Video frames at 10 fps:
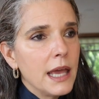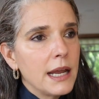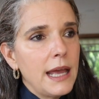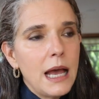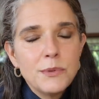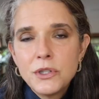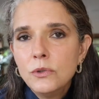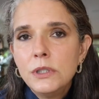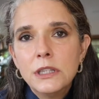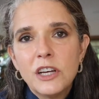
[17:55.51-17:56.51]
And I
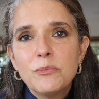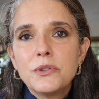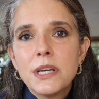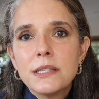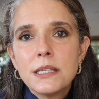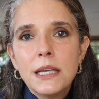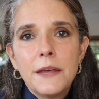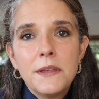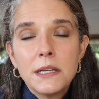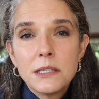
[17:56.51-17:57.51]
absolutely love Potency. I
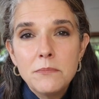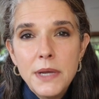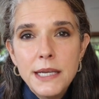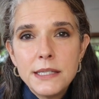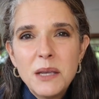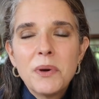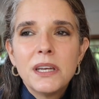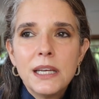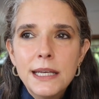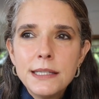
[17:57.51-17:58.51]
think it's amazing, but
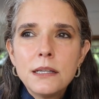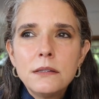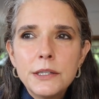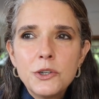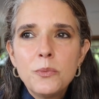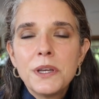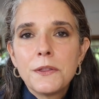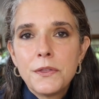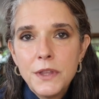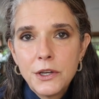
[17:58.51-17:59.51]
it is a little
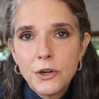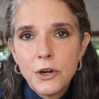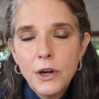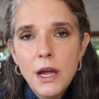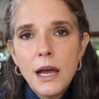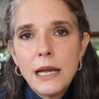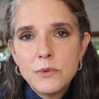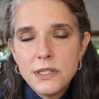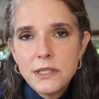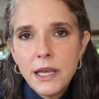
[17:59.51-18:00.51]
bit thicker, I
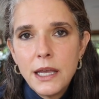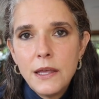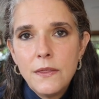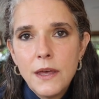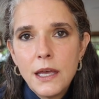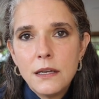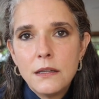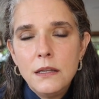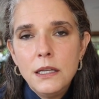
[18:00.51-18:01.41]
would say, than